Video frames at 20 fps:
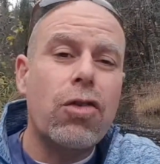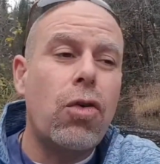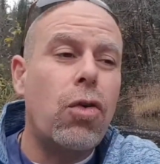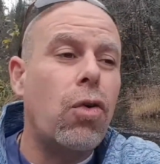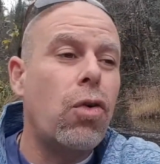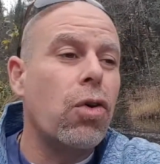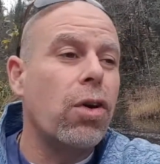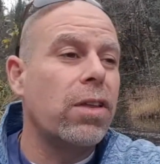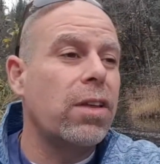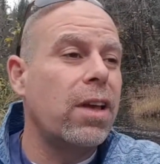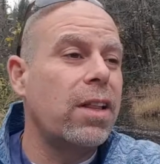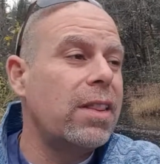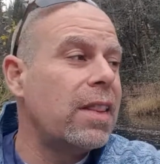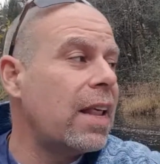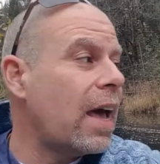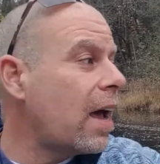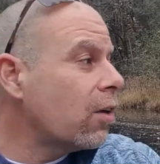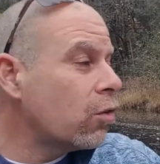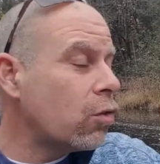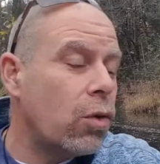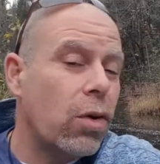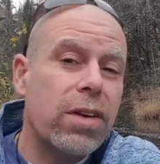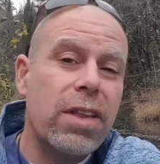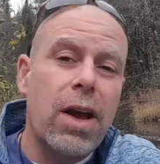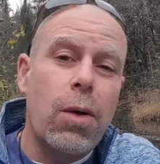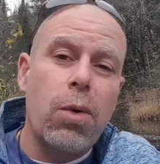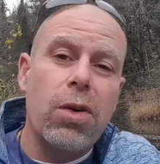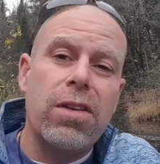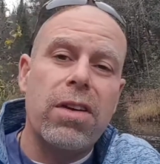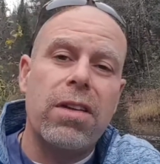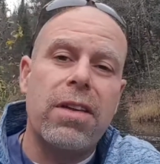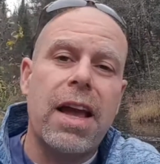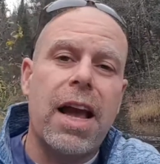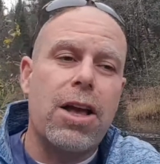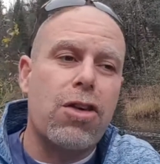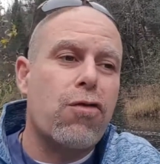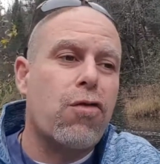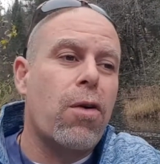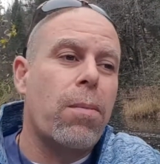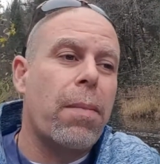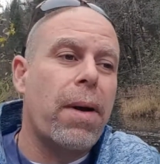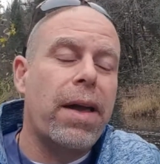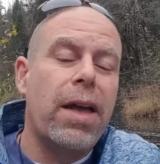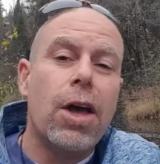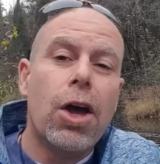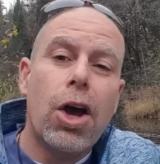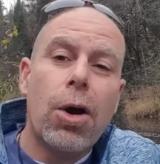cord that was attached from my